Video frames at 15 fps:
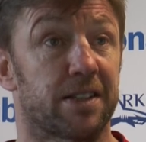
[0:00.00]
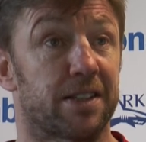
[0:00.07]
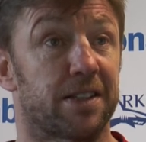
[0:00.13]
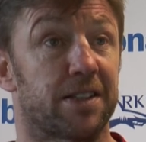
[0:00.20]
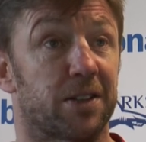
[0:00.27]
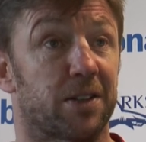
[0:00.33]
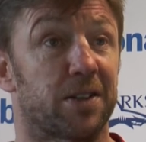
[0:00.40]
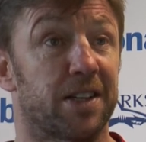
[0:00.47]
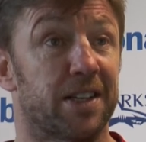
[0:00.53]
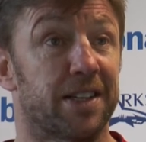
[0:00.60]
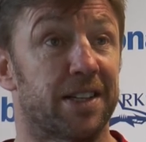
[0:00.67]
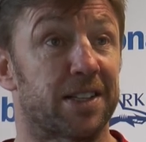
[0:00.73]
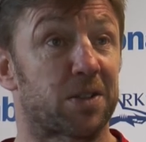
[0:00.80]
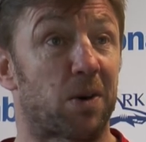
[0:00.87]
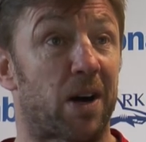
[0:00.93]
you know,
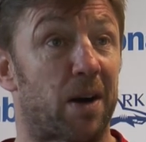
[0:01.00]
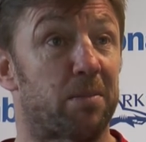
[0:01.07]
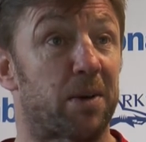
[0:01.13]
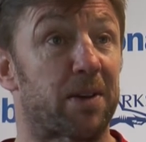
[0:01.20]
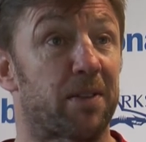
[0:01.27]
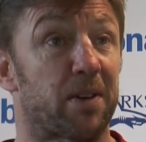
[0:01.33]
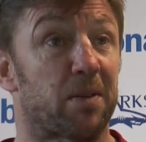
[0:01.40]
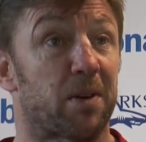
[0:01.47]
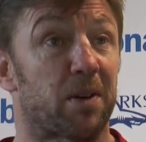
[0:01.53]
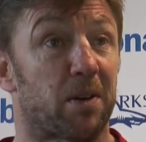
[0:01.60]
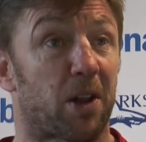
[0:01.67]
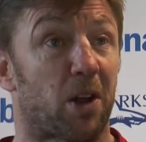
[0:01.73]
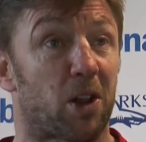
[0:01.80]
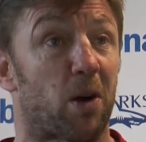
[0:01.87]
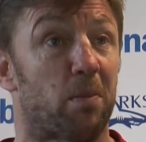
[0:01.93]
he's quite
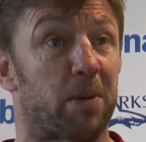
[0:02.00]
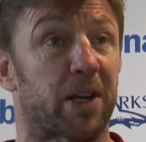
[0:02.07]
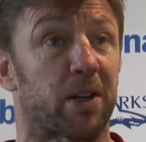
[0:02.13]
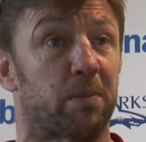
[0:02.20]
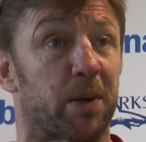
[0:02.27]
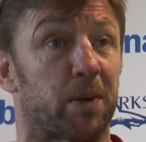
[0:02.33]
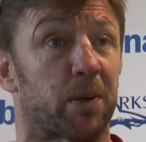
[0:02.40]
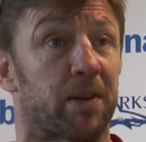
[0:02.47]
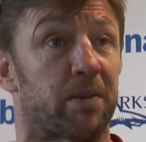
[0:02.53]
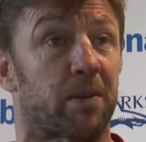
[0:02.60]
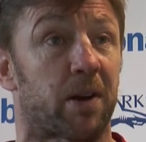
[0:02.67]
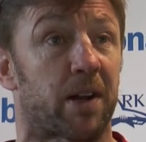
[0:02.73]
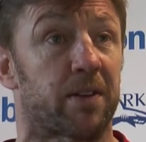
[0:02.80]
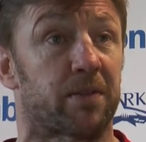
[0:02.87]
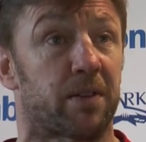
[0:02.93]
a lot bigger than people give him
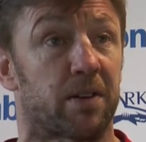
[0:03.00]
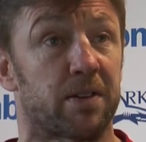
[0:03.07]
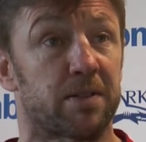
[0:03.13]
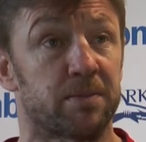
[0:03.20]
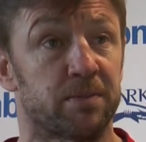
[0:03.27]
credit for.